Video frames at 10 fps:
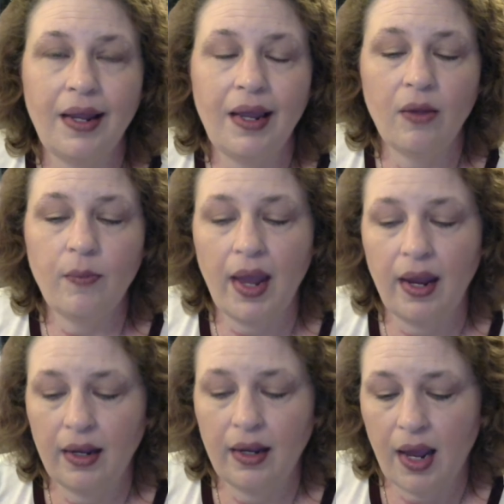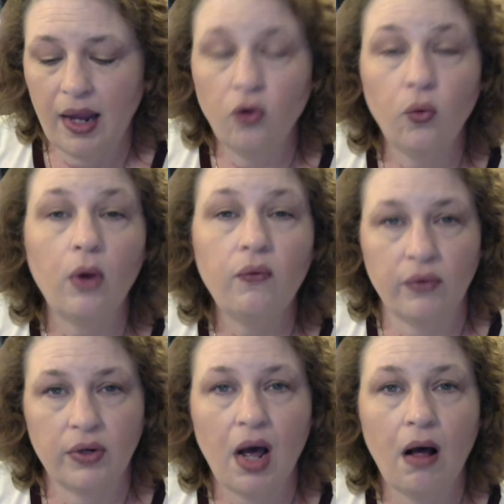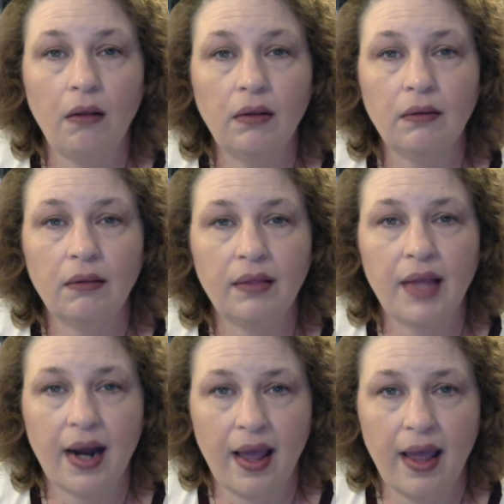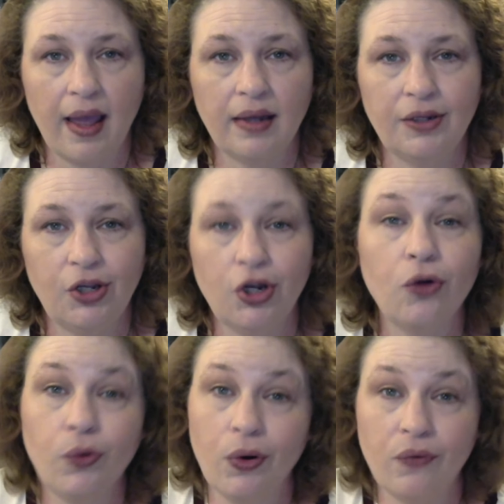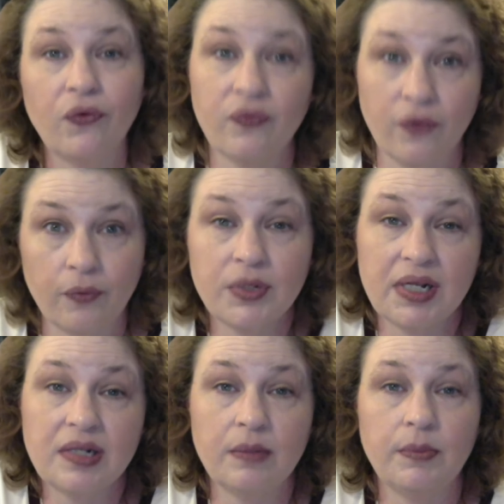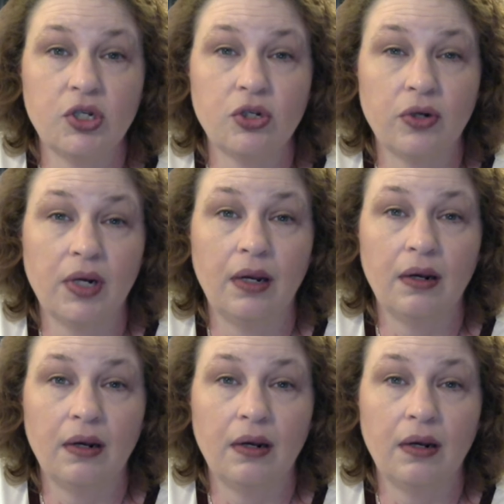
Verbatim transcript: Him and a Grover doll that I had. You know, Grover from Sesame Street.